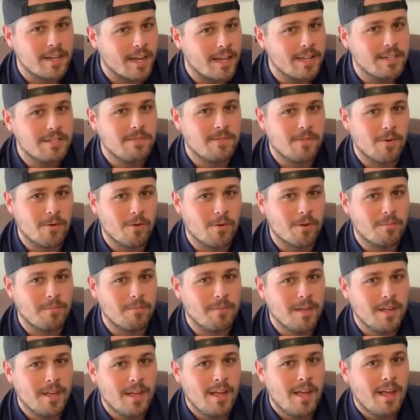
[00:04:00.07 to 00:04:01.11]
a taste for them,
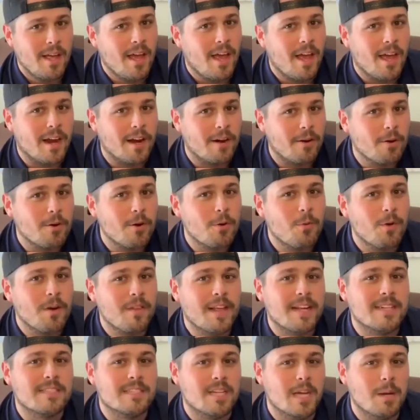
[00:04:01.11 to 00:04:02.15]
and I don't know where
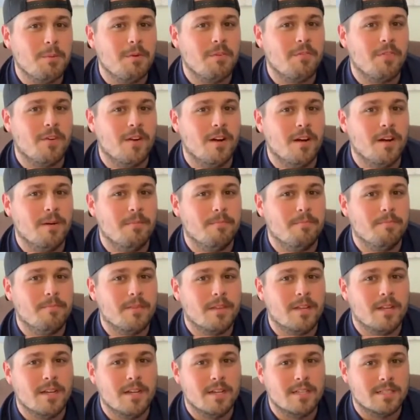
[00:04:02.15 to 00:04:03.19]
that's coming from
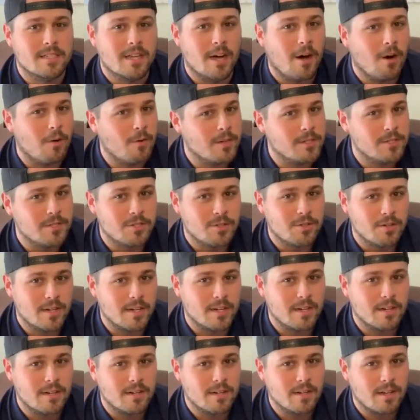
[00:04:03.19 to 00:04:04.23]
because I always drink
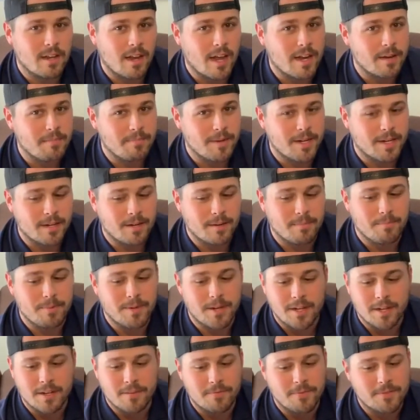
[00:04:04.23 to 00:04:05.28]
light beer,
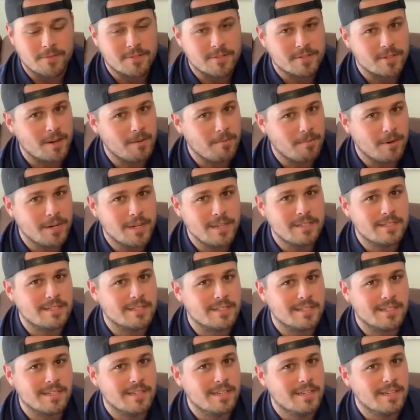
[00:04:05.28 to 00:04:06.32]
but for some
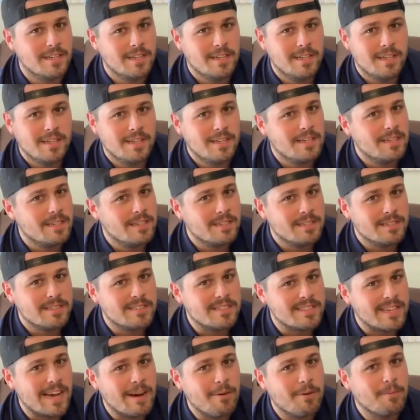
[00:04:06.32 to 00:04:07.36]
reason,
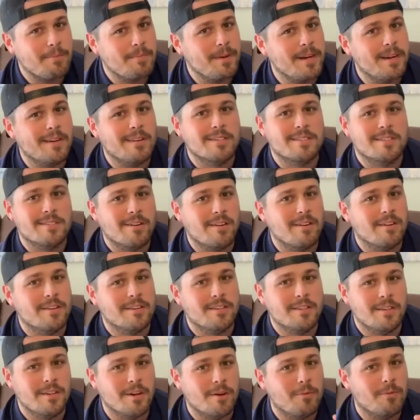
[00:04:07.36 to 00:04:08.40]
sour beer is starting to,
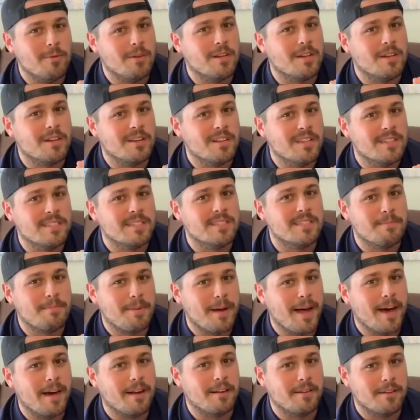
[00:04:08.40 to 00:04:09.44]
you know, really cleanse the
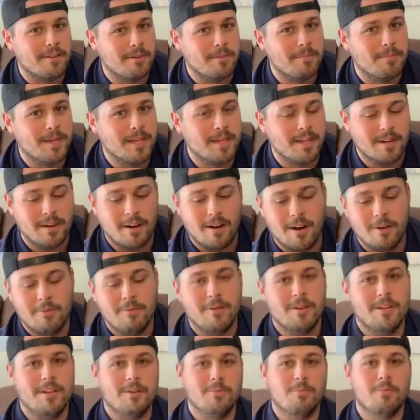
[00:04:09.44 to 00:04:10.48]
palate a little bit. All right,
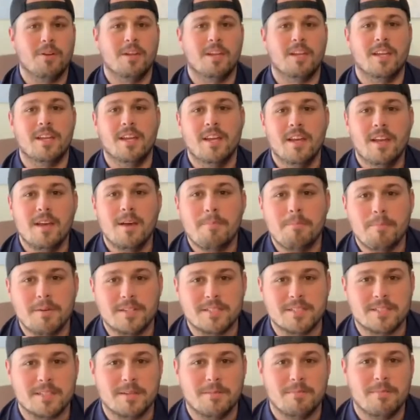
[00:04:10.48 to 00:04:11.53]
really, really put
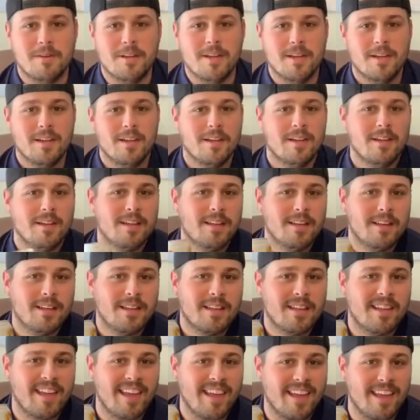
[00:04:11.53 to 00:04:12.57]
some
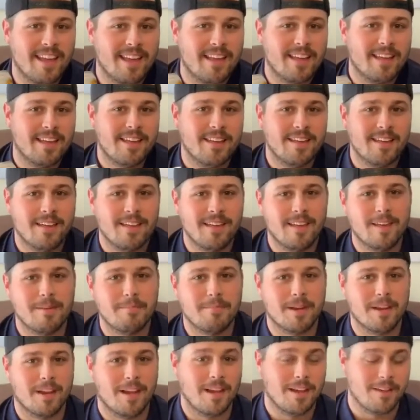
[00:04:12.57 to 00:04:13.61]
kick in
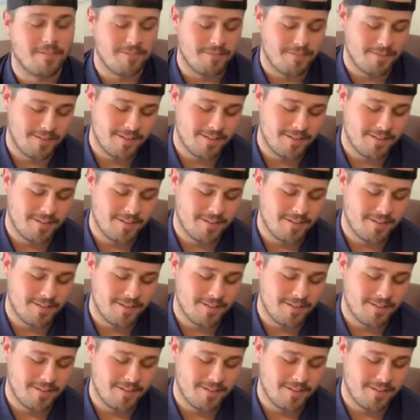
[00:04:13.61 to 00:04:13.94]
my life.